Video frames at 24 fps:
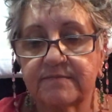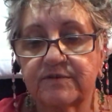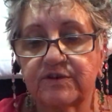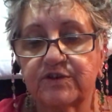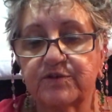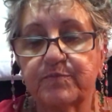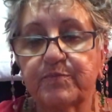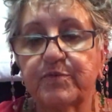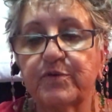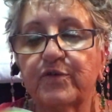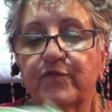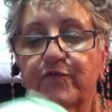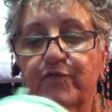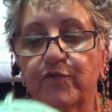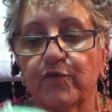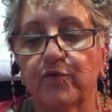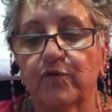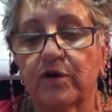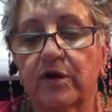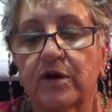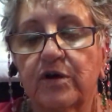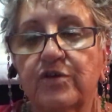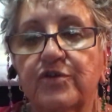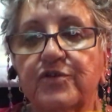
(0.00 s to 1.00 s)
It's a beautiful
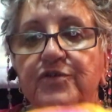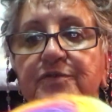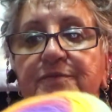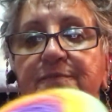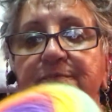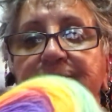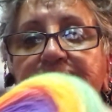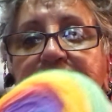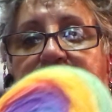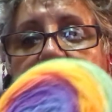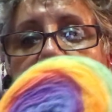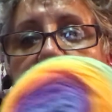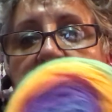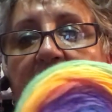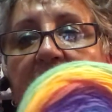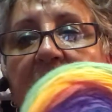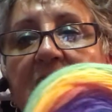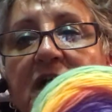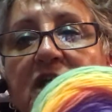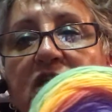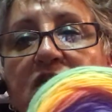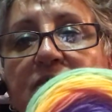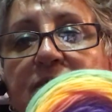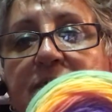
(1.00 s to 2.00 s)
color.
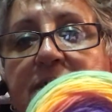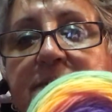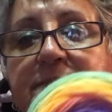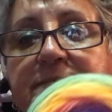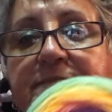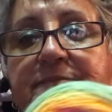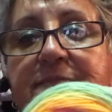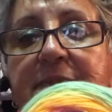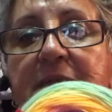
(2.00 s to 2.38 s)
I love it.